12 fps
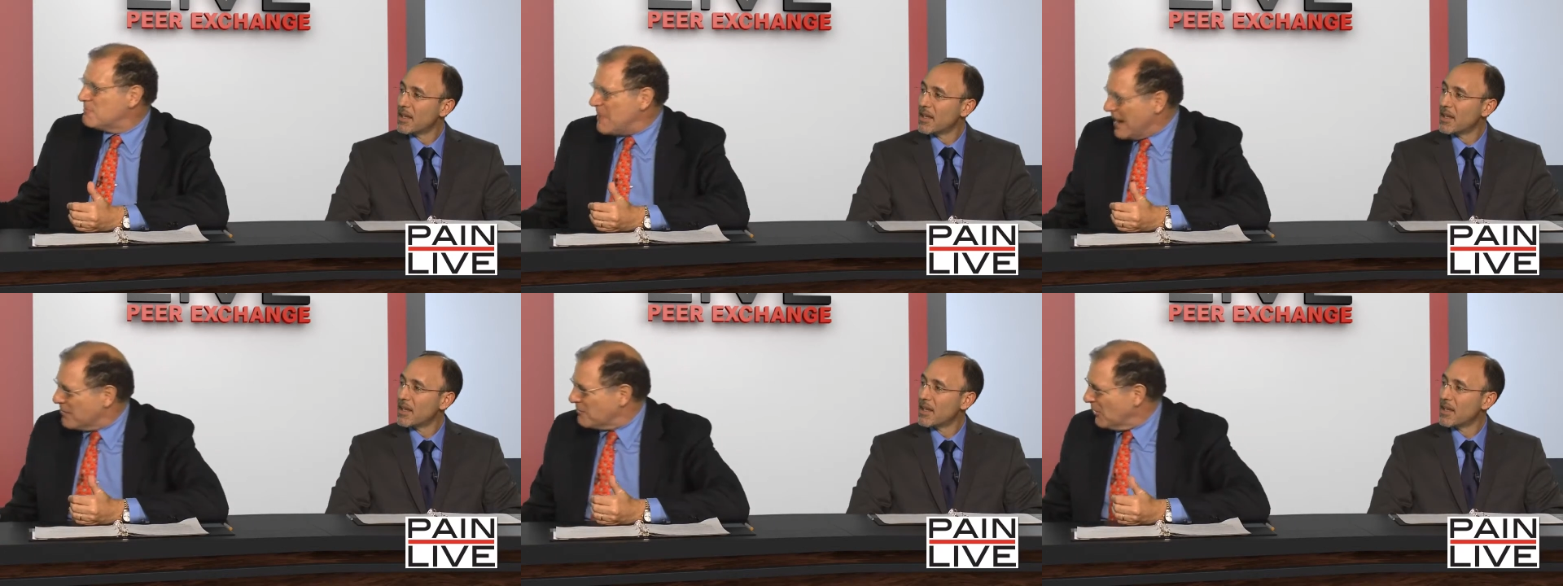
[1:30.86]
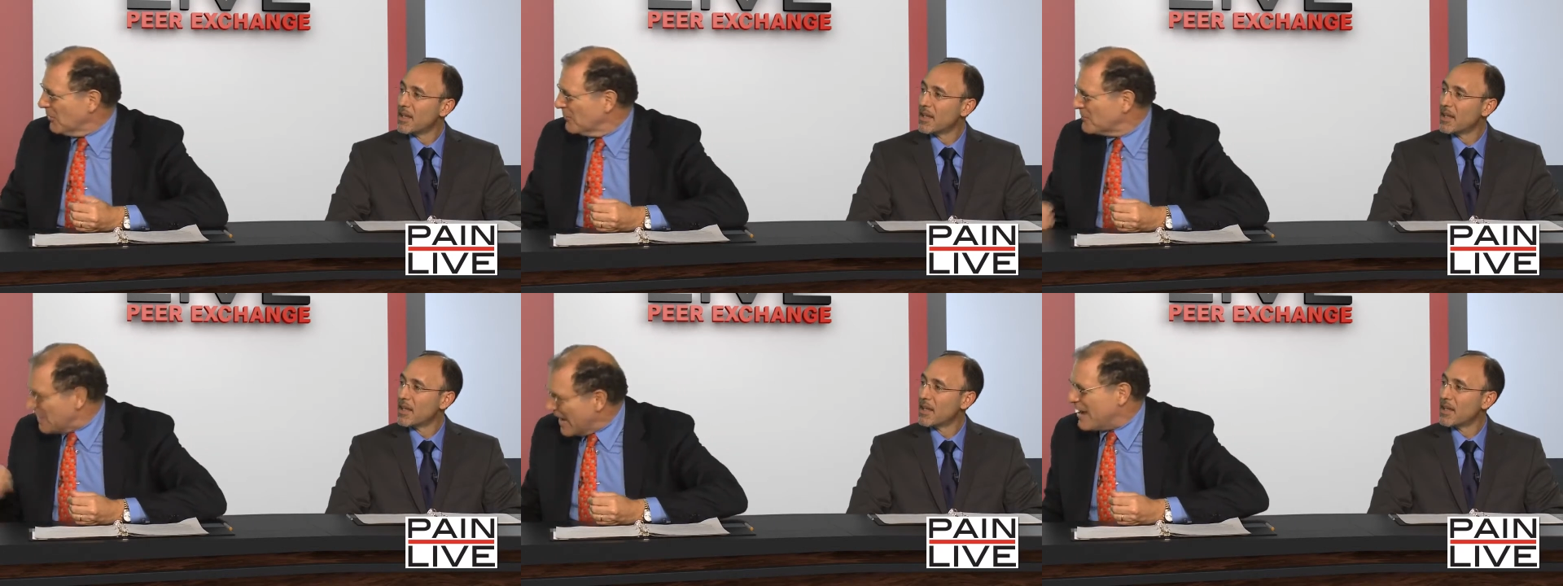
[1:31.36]
Speaker 1: painful
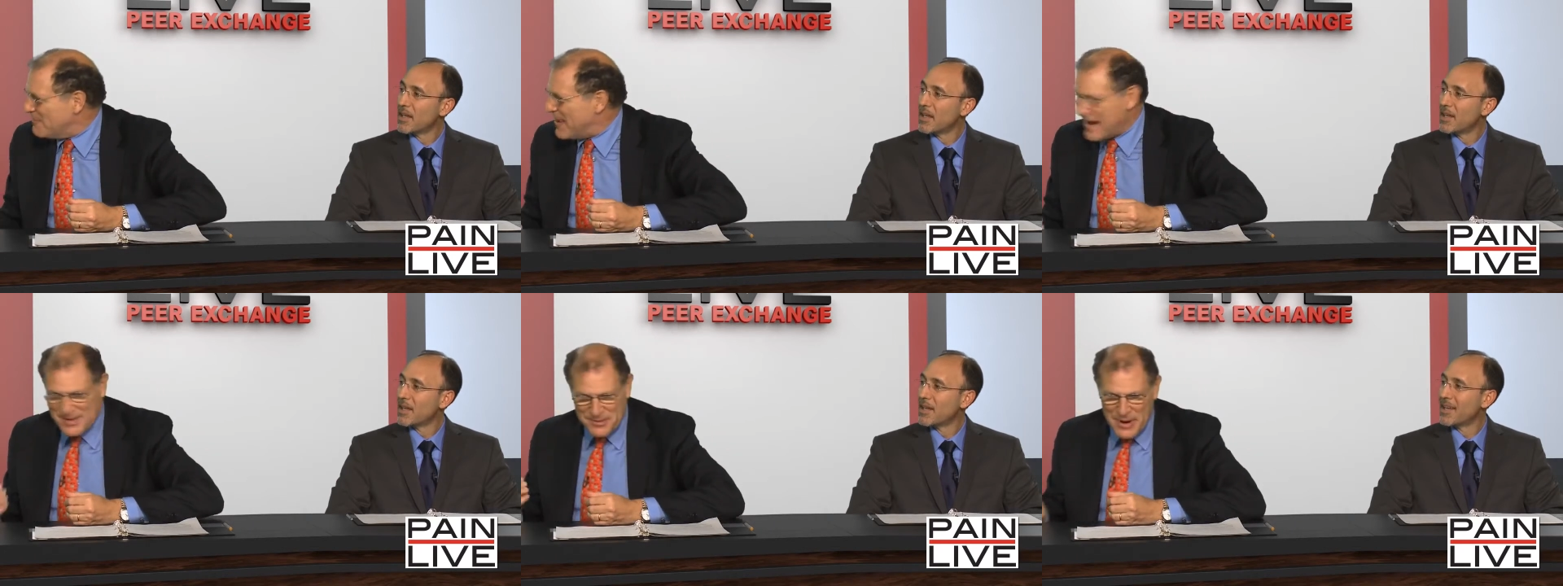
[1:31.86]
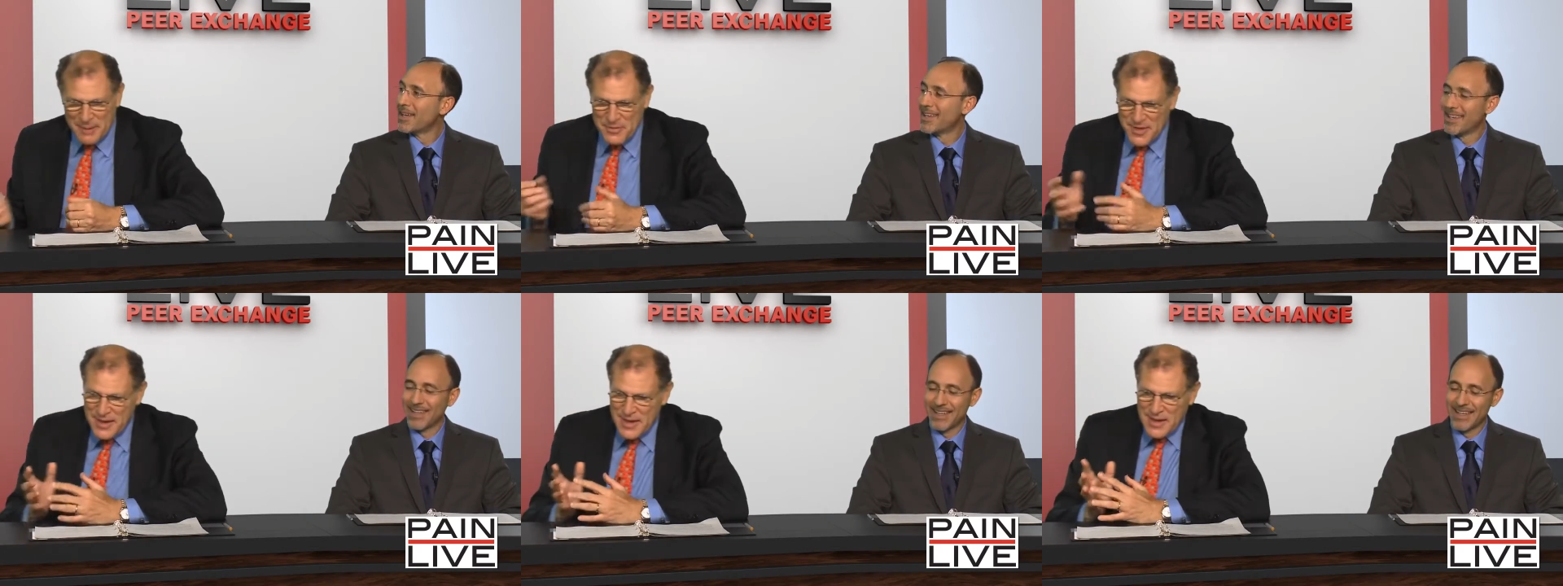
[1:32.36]
diabetic
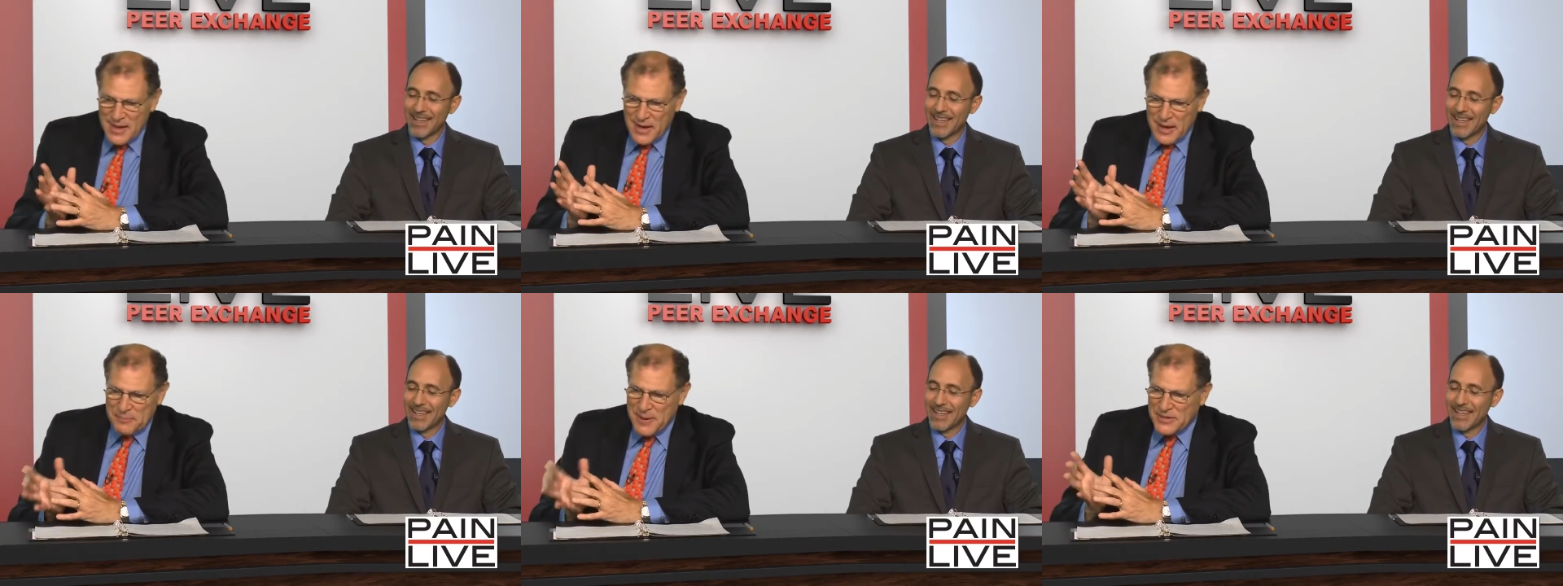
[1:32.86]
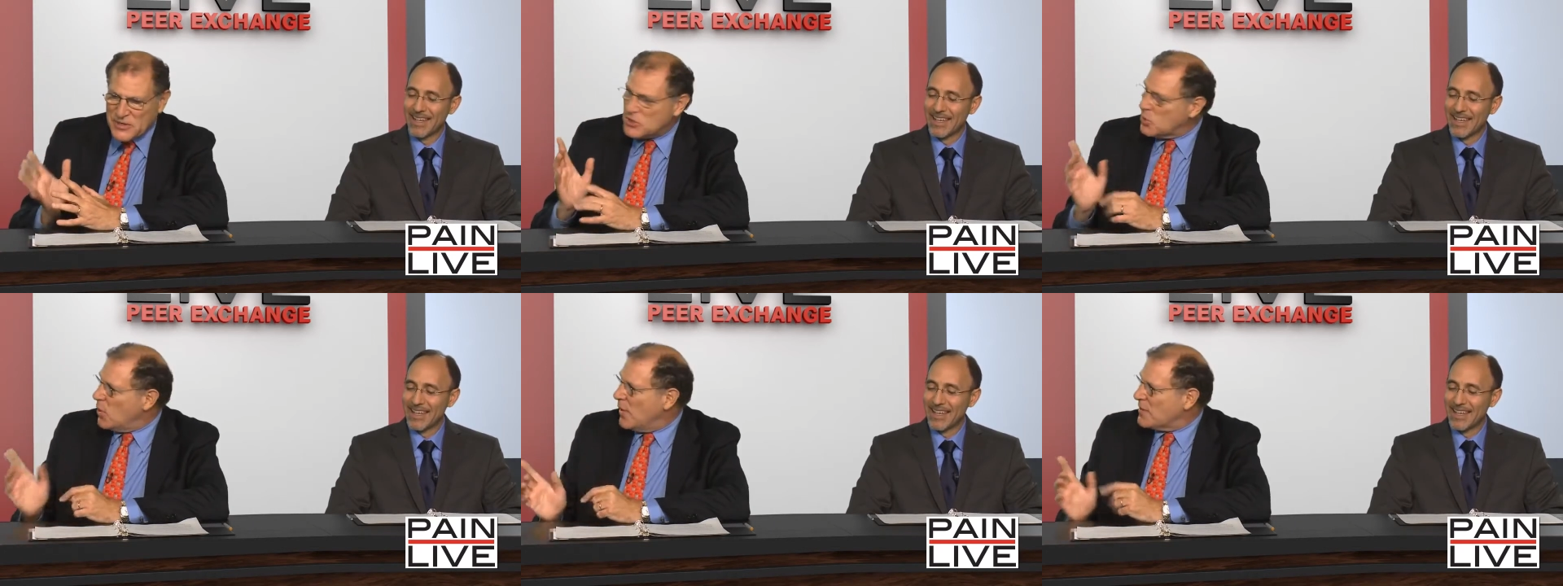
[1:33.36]
neuropathy on patients'
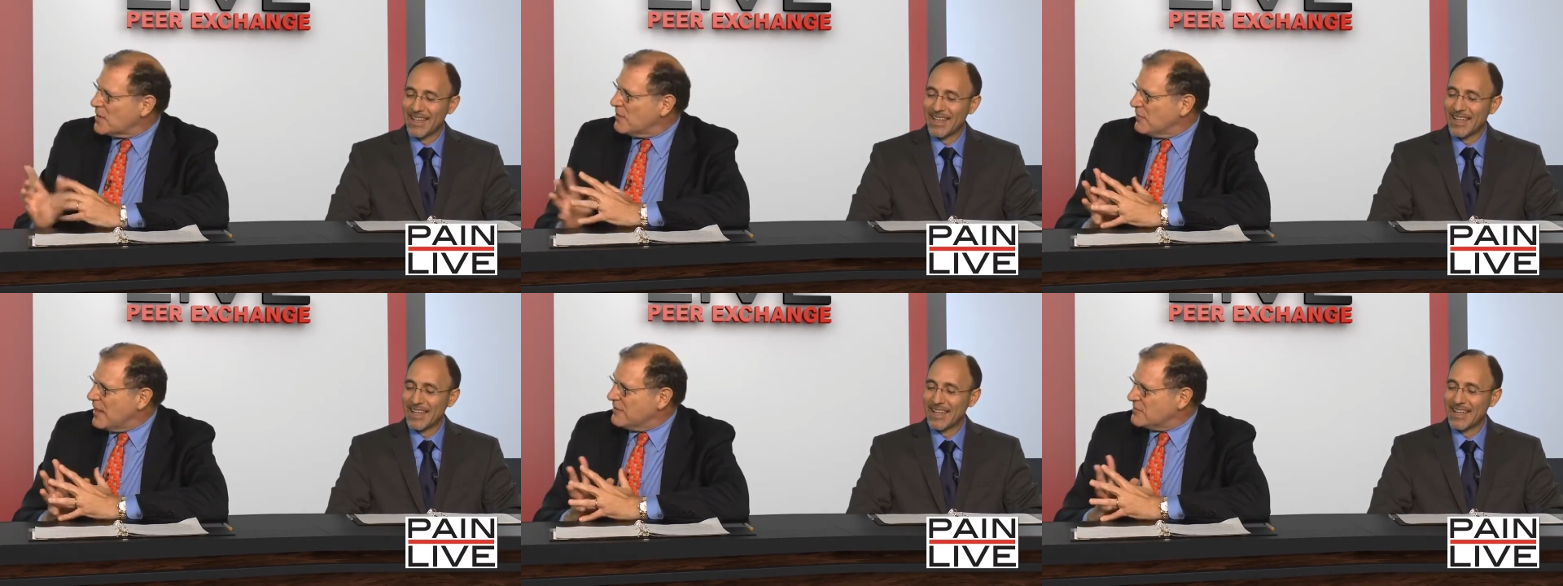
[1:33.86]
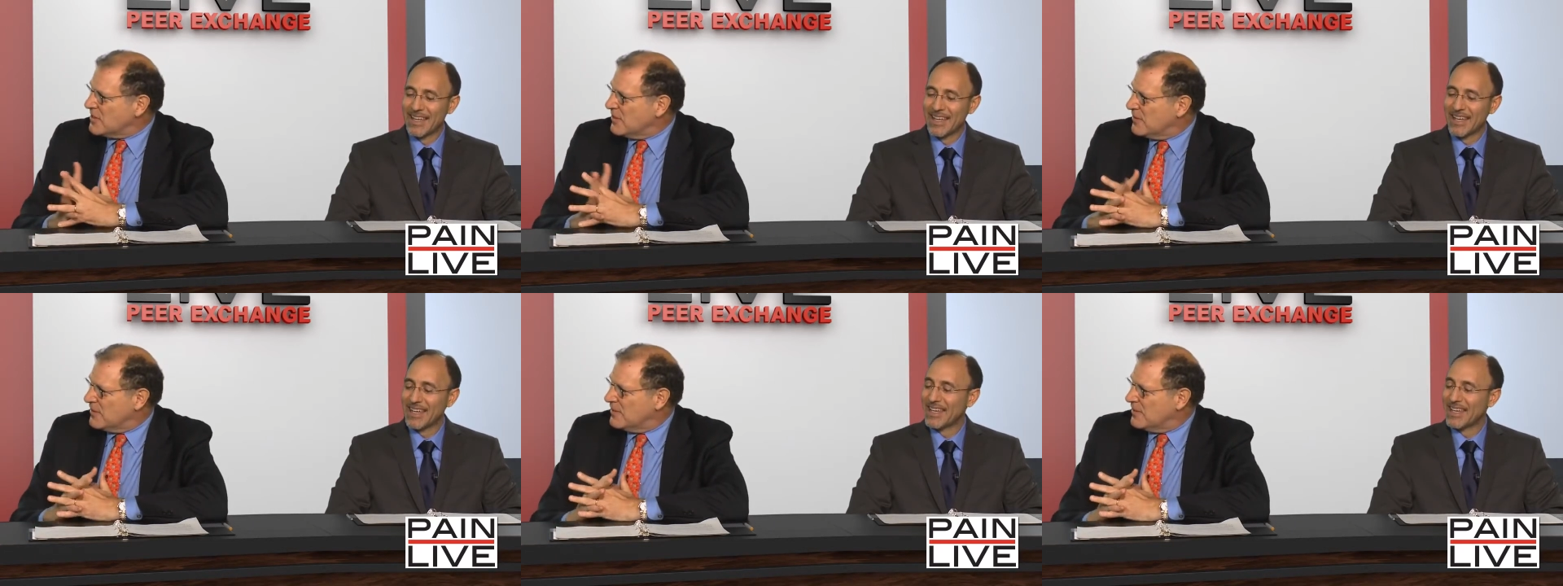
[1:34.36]
quality of life, Joe?